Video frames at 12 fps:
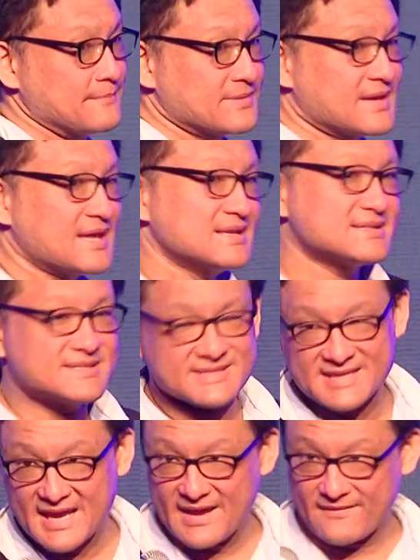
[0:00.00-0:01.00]
can
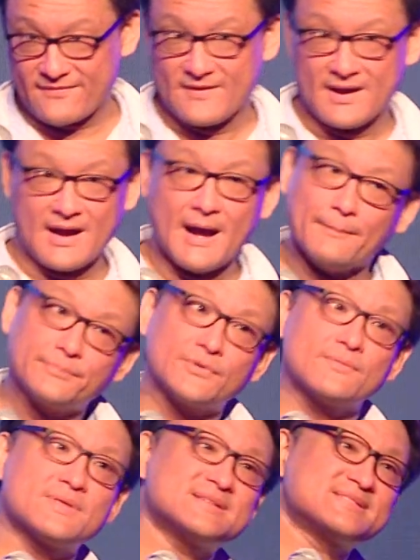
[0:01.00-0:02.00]
save up to
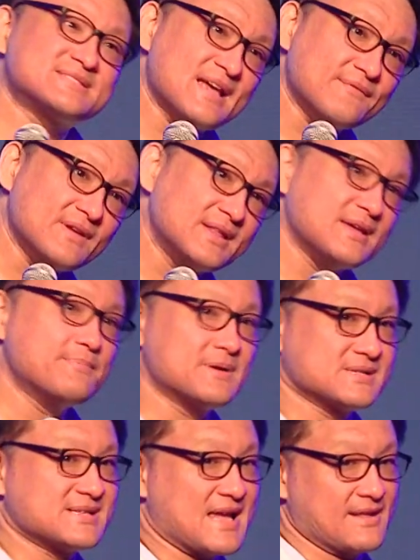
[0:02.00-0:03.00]

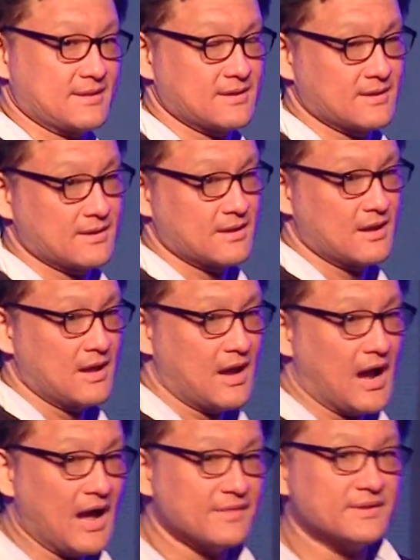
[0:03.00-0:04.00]
70%
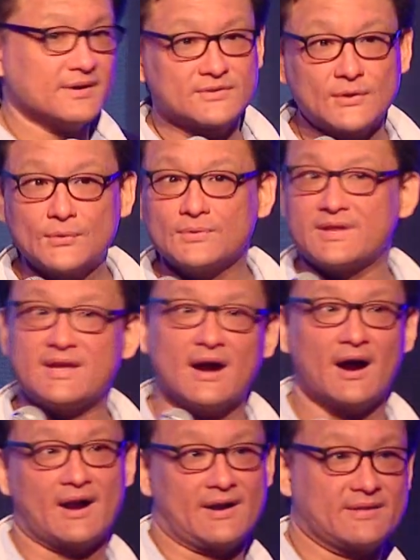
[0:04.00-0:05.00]
on their 2D
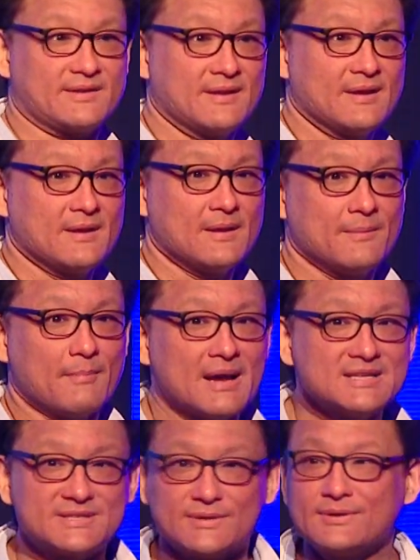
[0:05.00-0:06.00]
art. My
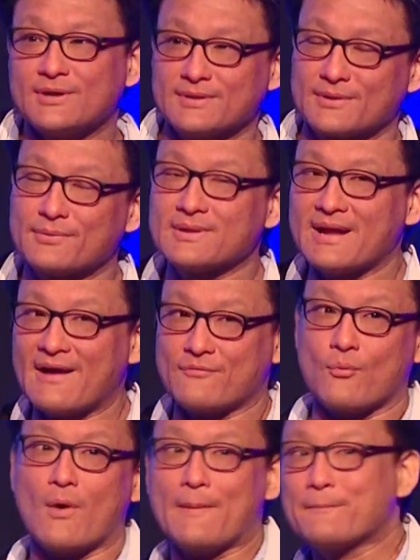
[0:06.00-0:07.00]
studio literally have
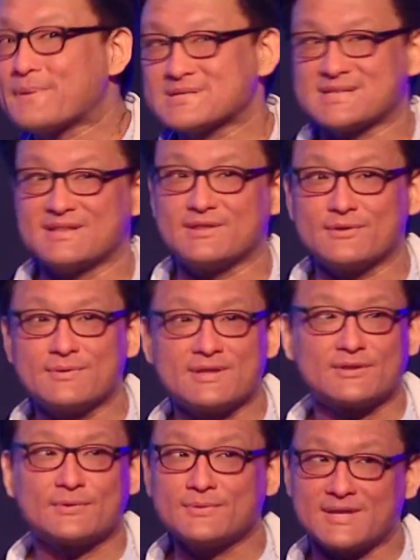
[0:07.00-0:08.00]
one person doing
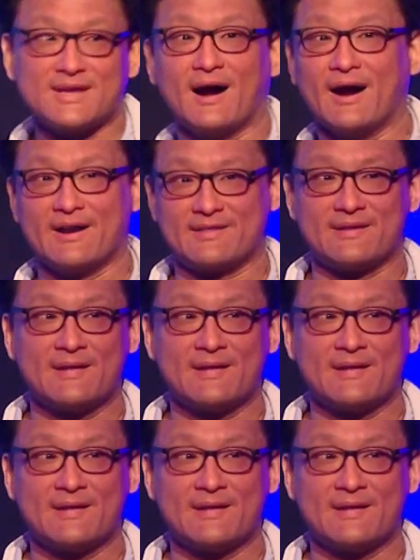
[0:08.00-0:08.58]
2D art